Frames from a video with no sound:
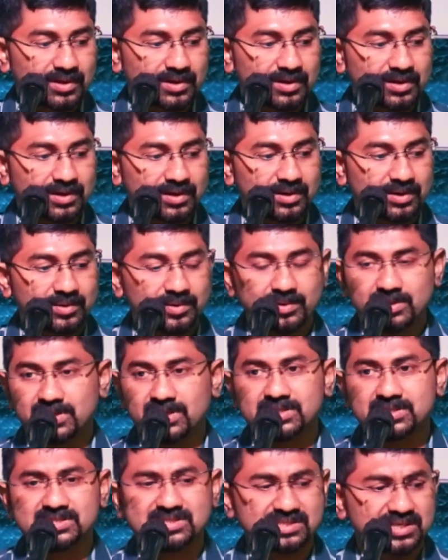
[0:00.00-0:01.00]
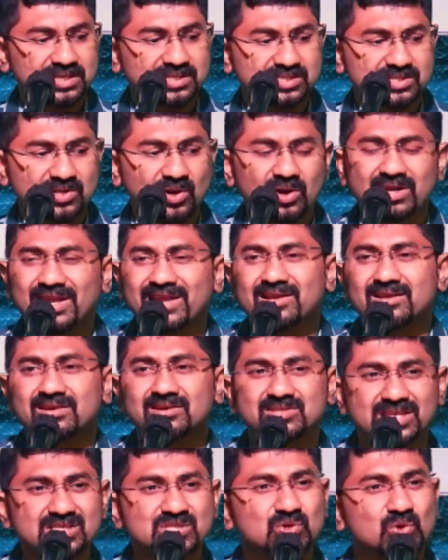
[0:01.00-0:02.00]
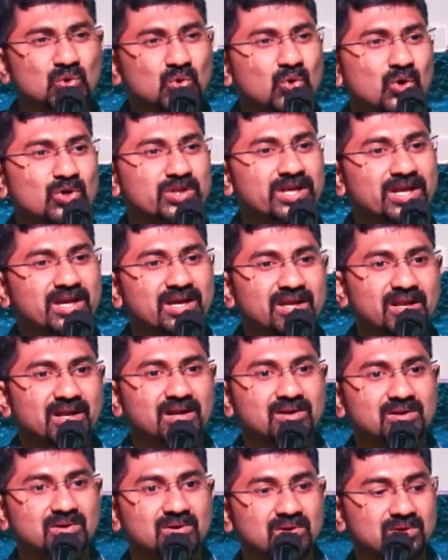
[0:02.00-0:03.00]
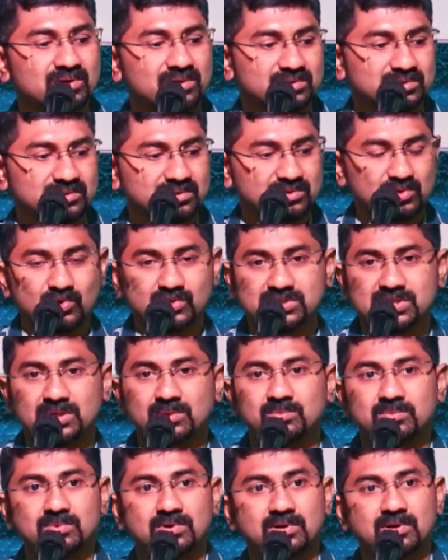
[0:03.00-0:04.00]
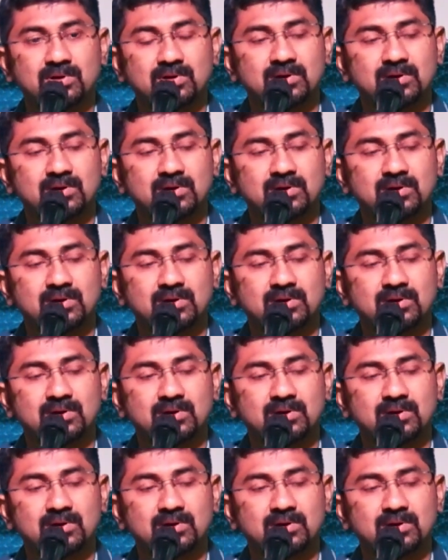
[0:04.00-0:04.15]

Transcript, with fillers: Uh, it's it's not like just you go there and throw some